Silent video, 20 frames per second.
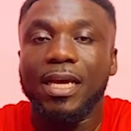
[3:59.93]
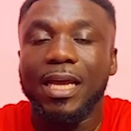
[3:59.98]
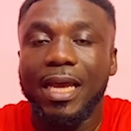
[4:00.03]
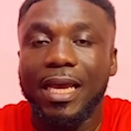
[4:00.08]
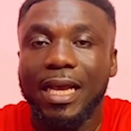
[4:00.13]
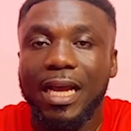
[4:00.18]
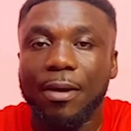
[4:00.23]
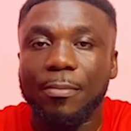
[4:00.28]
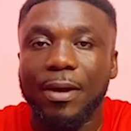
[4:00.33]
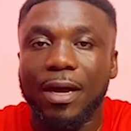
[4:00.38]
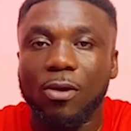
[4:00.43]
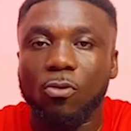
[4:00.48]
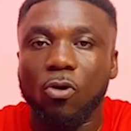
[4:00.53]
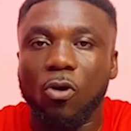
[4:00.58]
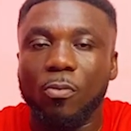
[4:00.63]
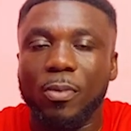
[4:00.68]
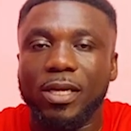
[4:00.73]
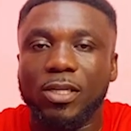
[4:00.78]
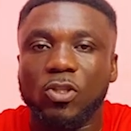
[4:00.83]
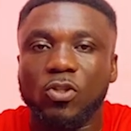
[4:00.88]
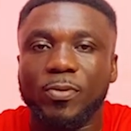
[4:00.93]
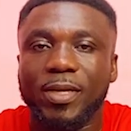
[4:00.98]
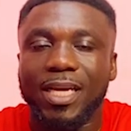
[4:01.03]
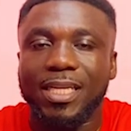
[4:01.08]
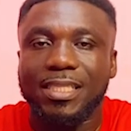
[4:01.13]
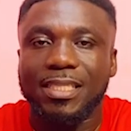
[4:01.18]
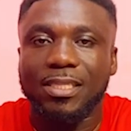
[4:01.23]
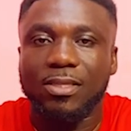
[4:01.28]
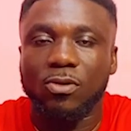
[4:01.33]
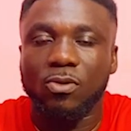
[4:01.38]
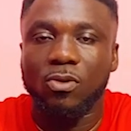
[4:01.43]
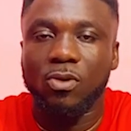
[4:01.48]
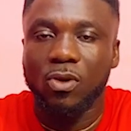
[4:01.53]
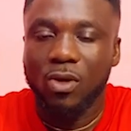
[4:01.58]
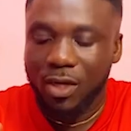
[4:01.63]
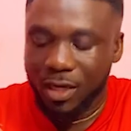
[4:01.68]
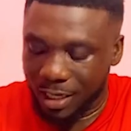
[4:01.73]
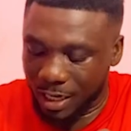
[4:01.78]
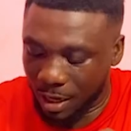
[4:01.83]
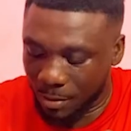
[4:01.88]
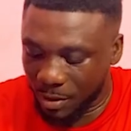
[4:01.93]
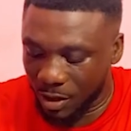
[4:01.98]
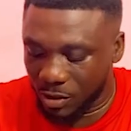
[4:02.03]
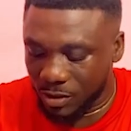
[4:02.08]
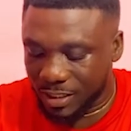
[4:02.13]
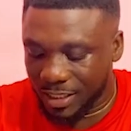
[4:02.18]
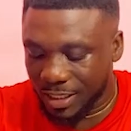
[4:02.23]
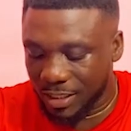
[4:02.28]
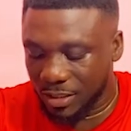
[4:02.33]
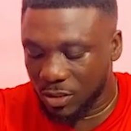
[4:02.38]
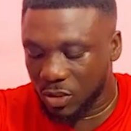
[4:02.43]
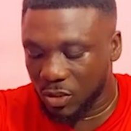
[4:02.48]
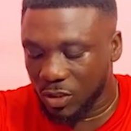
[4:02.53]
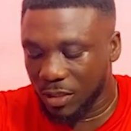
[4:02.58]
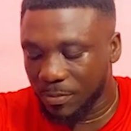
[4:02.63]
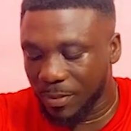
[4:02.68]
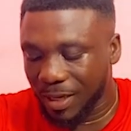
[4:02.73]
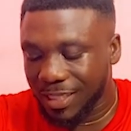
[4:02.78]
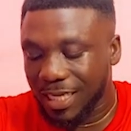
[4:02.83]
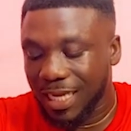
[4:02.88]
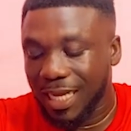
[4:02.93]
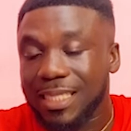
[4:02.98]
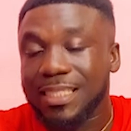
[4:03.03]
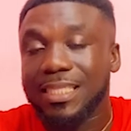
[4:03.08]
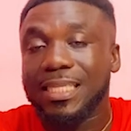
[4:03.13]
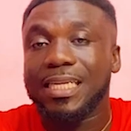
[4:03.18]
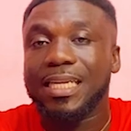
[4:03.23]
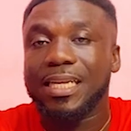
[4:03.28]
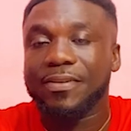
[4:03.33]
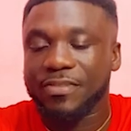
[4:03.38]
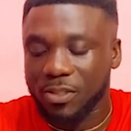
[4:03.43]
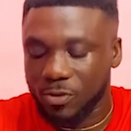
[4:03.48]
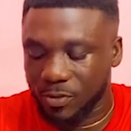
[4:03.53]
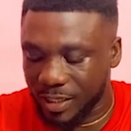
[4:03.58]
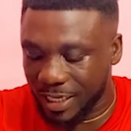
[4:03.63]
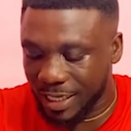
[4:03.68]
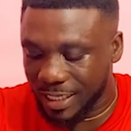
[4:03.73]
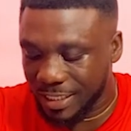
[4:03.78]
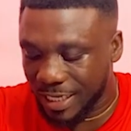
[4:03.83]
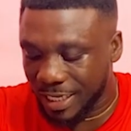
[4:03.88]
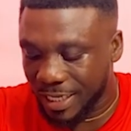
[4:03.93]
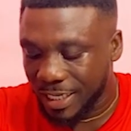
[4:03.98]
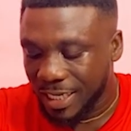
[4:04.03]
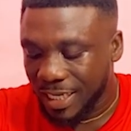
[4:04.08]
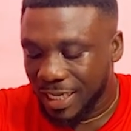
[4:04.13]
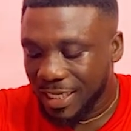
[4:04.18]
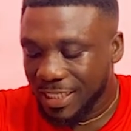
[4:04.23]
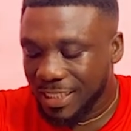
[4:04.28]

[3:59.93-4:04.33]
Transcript: A cabal call me into me and no. Kamaldeen Sulemana a left swinger, there.